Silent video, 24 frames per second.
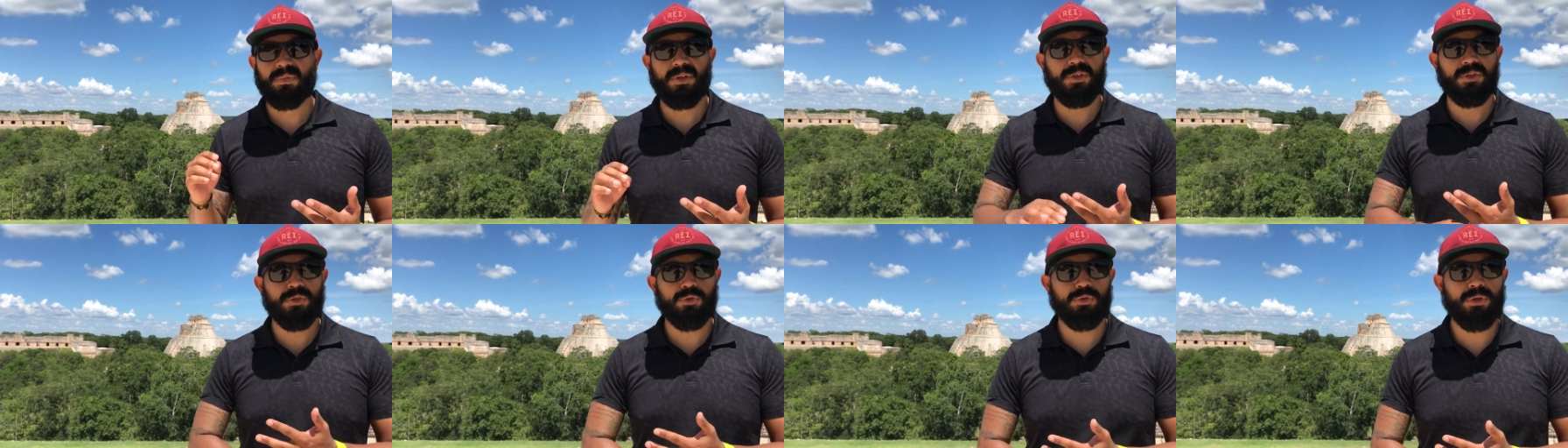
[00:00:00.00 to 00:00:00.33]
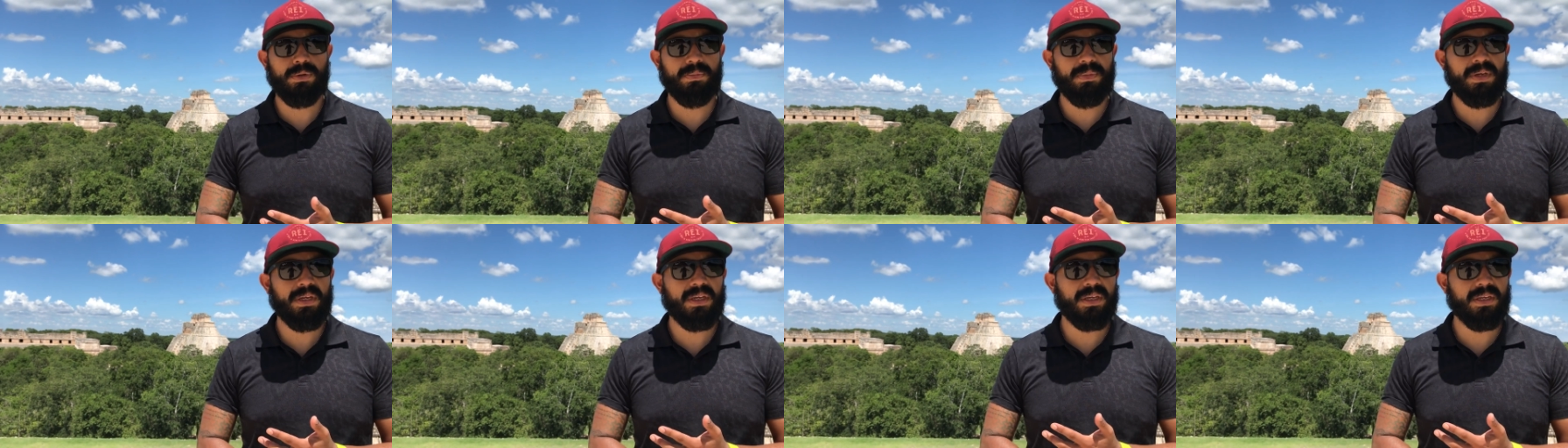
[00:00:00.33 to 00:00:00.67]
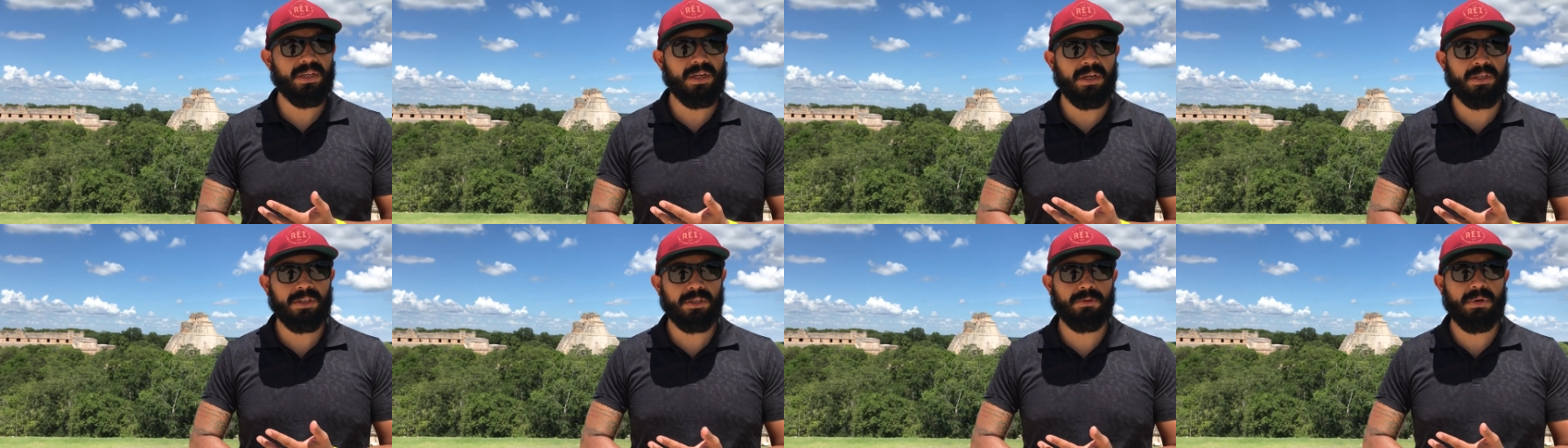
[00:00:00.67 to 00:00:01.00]
swimming
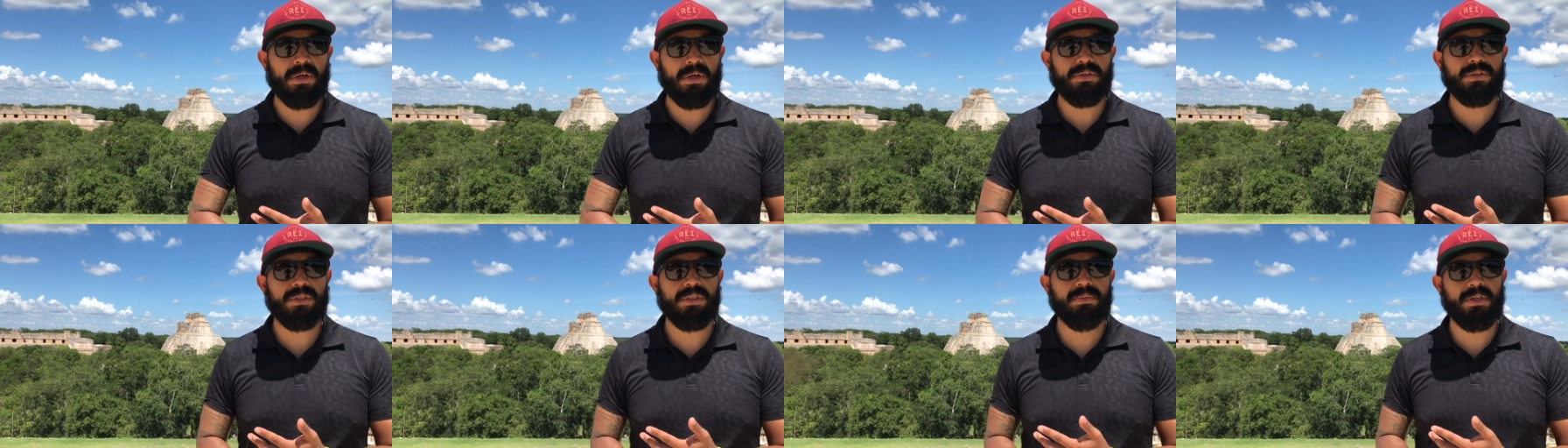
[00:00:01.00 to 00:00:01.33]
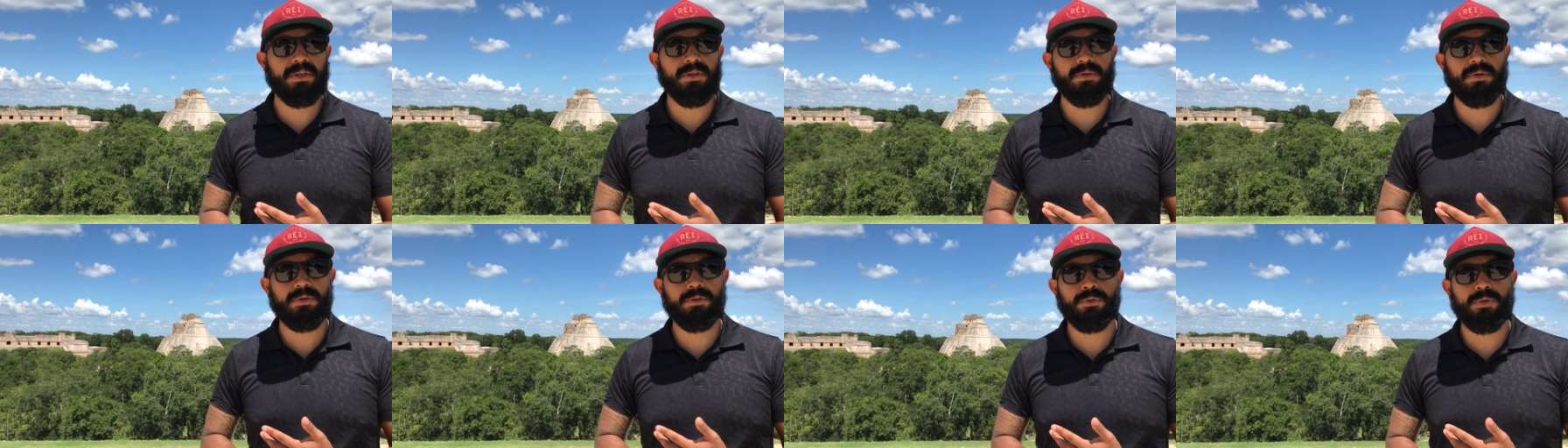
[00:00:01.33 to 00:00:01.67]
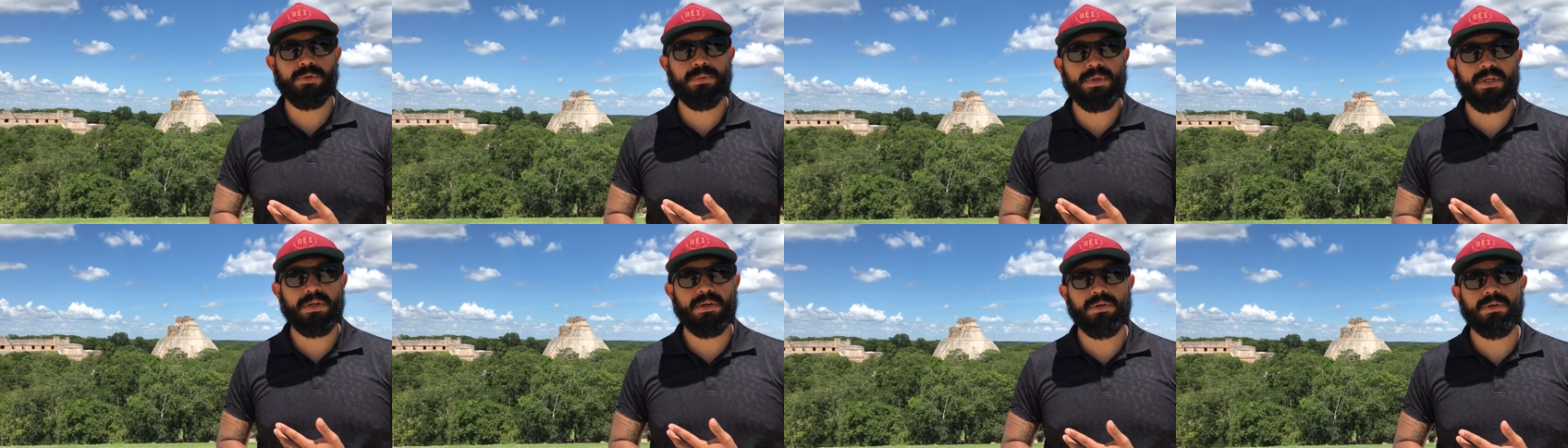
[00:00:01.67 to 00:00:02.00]
in underground
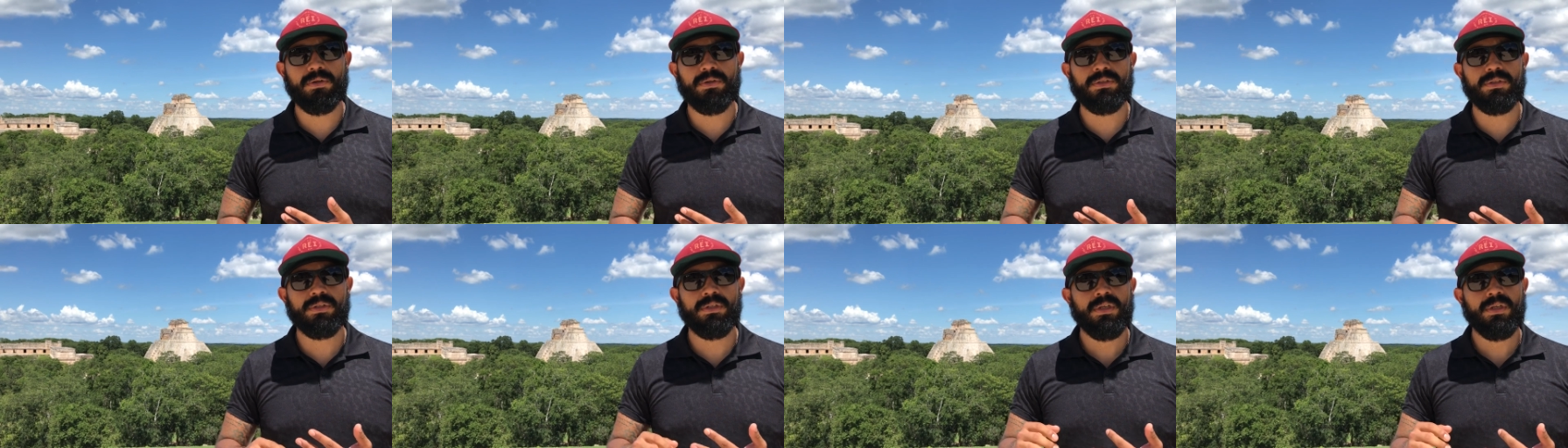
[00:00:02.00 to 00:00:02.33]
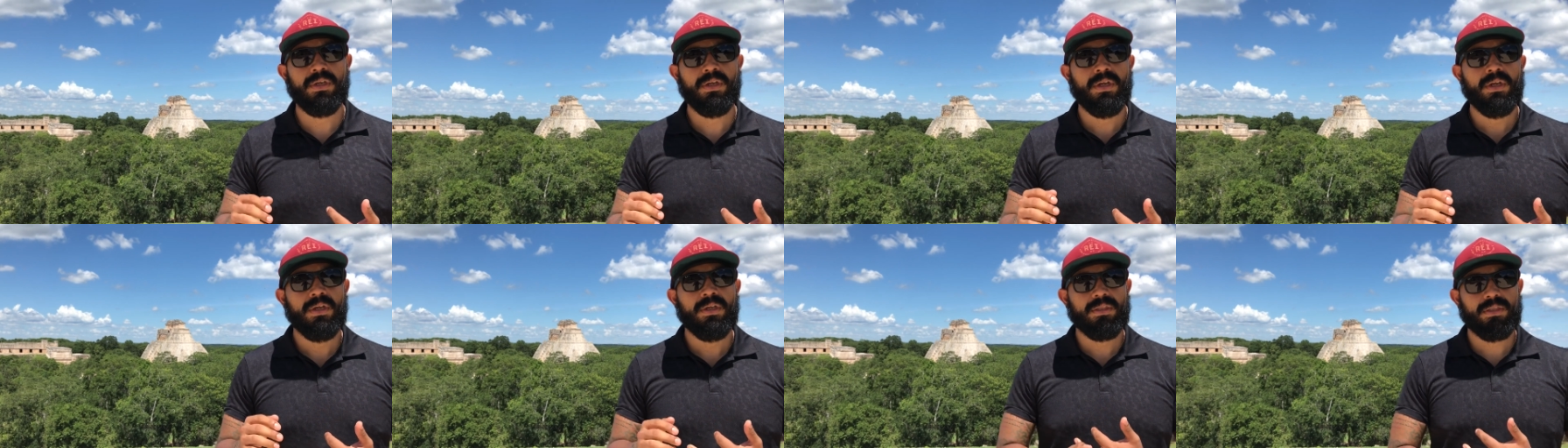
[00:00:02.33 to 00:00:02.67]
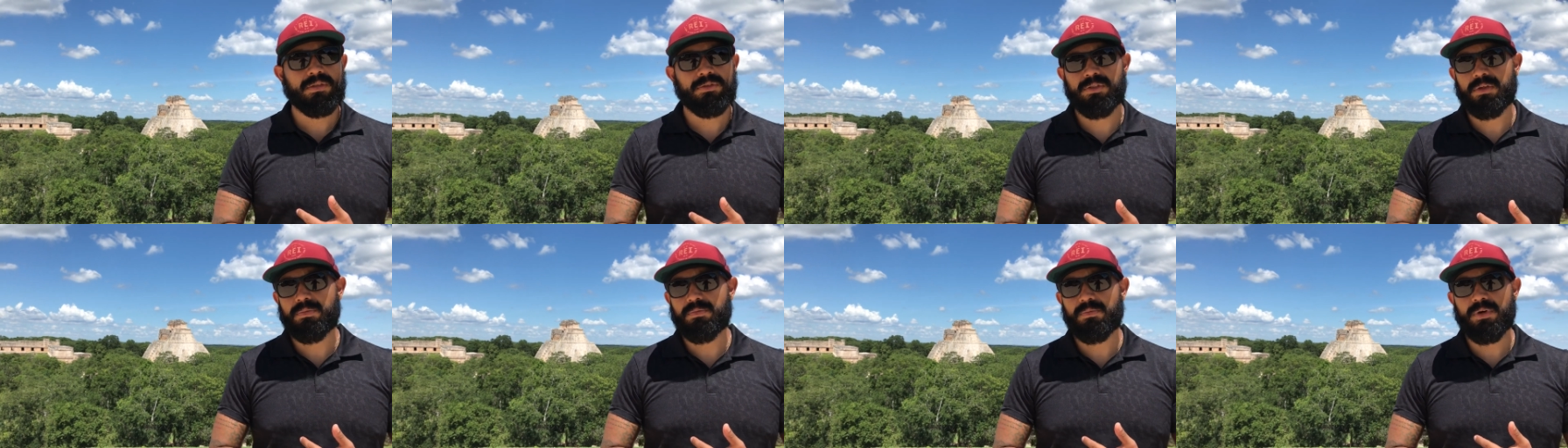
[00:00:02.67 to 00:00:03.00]
swimming holes,
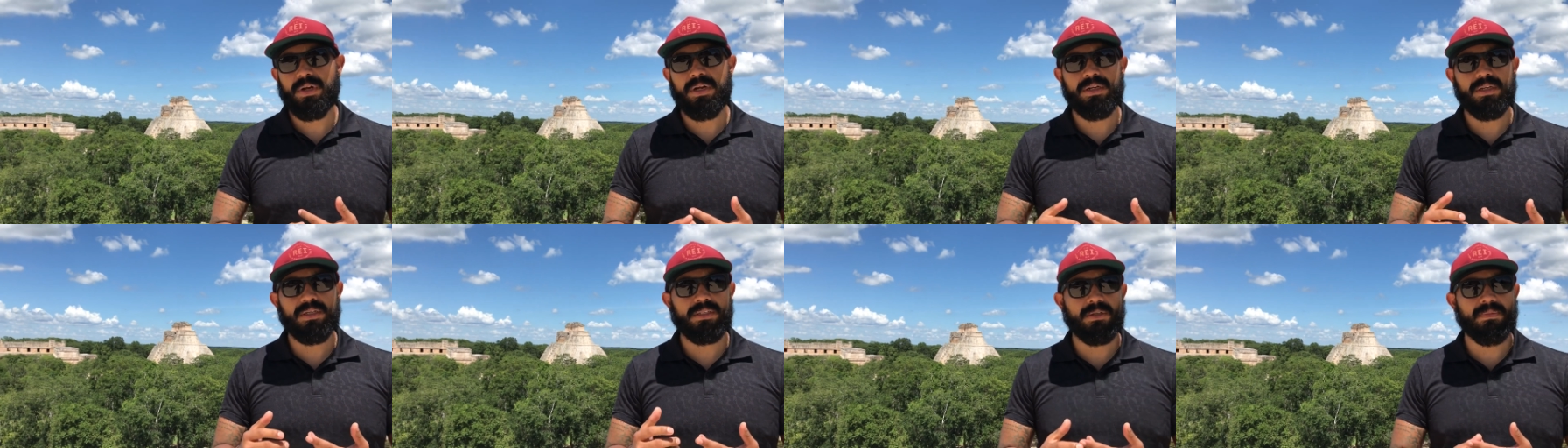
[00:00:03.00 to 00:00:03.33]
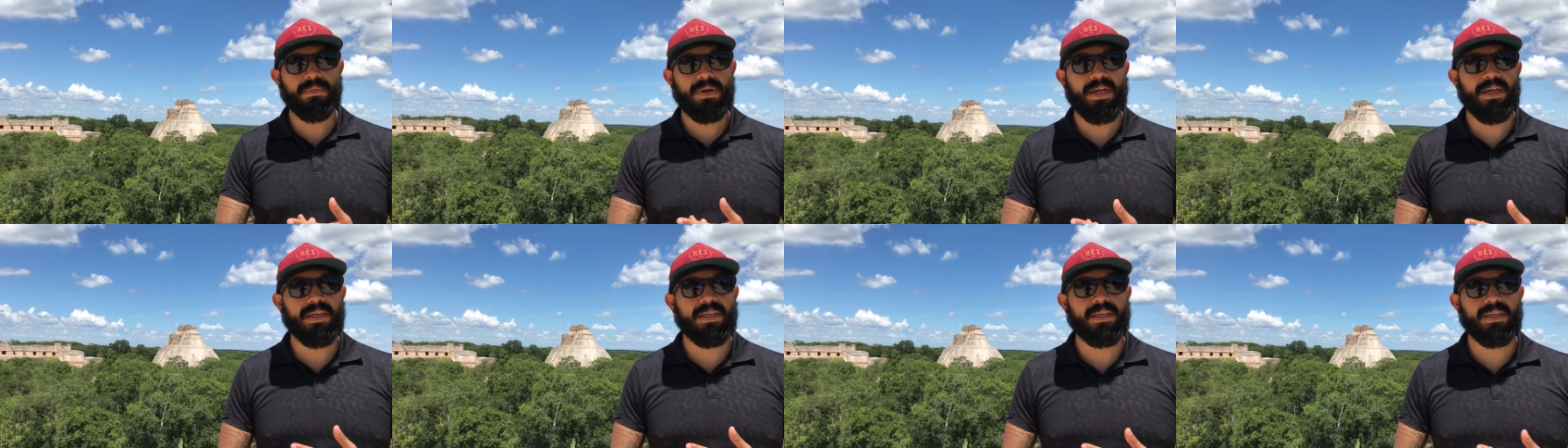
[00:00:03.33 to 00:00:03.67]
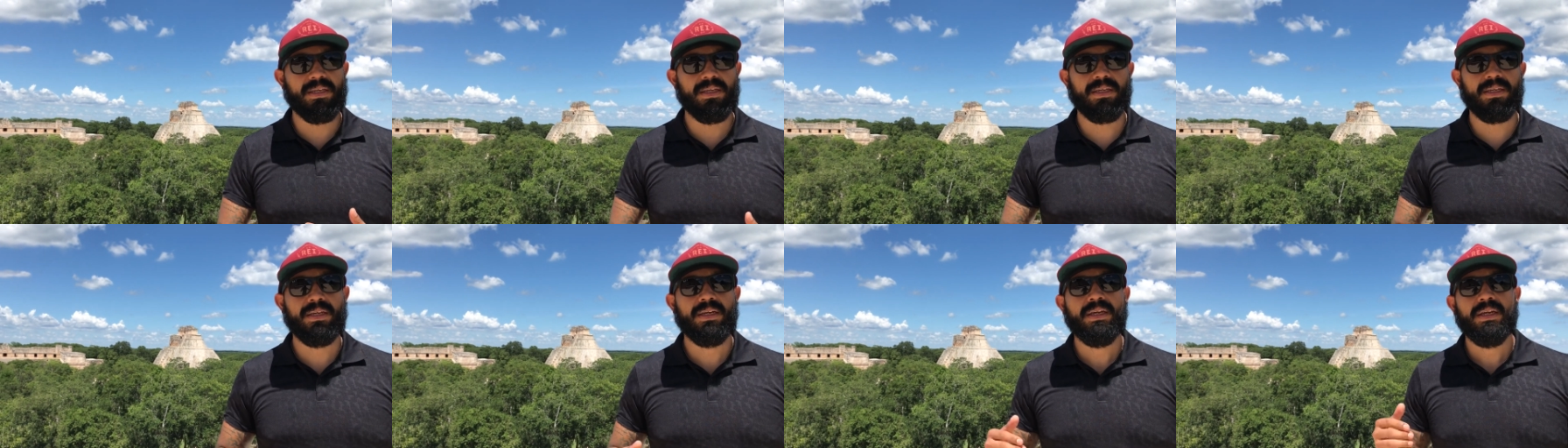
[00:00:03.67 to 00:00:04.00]
some running, some
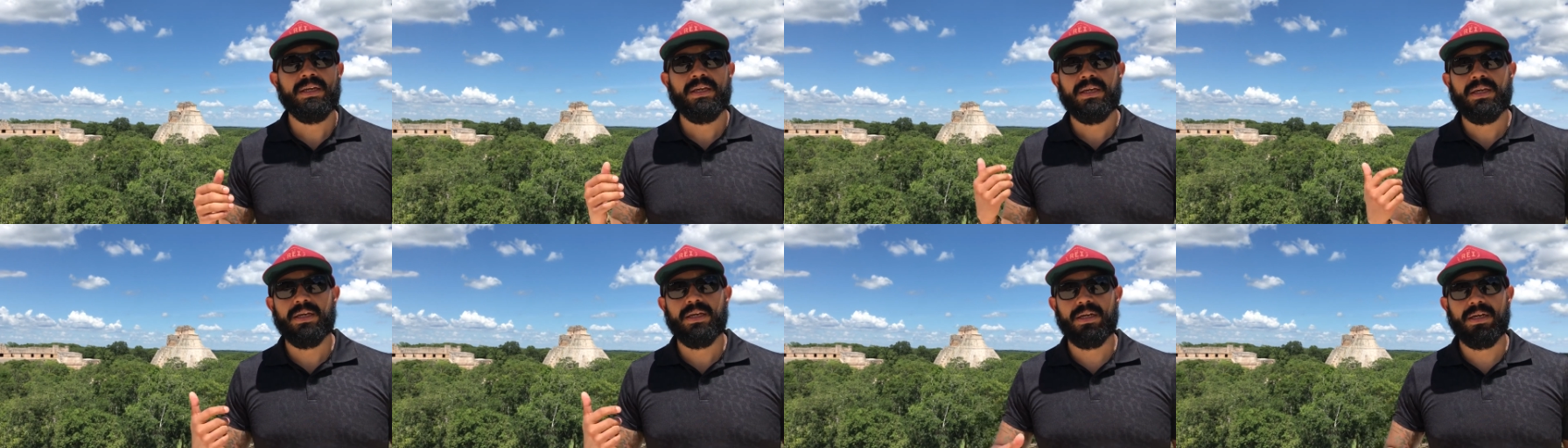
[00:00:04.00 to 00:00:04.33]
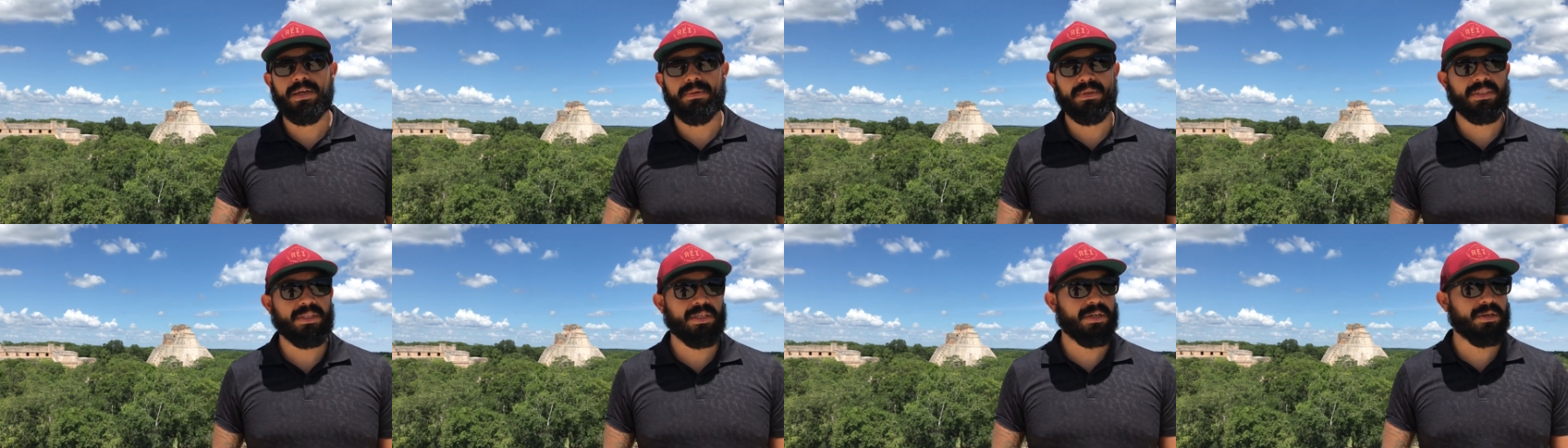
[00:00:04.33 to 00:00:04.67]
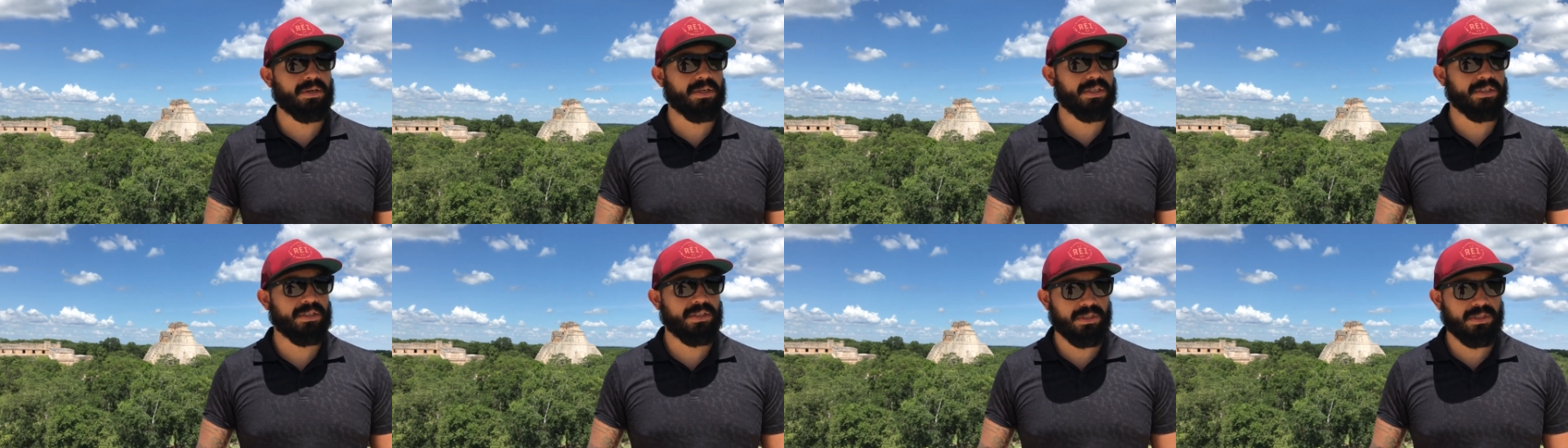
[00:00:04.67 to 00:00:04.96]
hiking, etc.